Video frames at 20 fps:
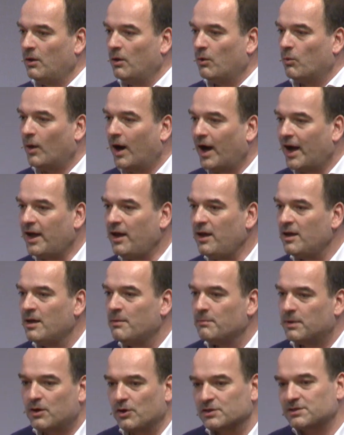Why?
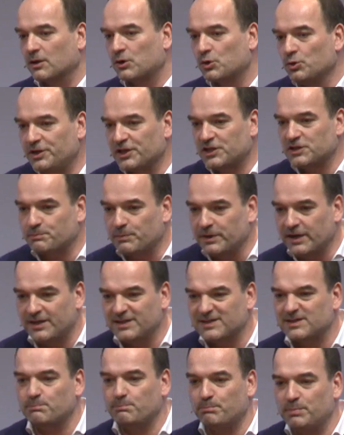Because a good
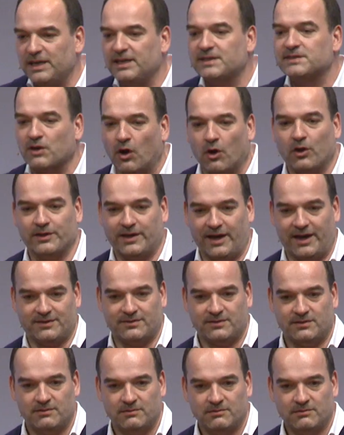experience beats all that.